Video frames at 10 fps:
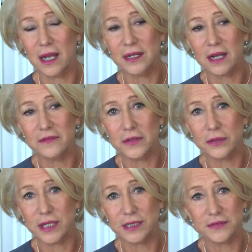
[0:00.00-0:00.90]
and I
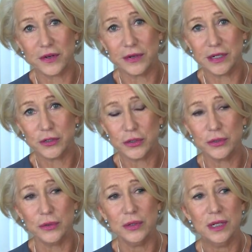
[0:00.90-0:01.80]
feel that is very
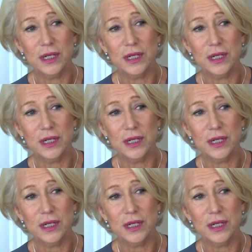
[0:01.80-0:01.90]
true,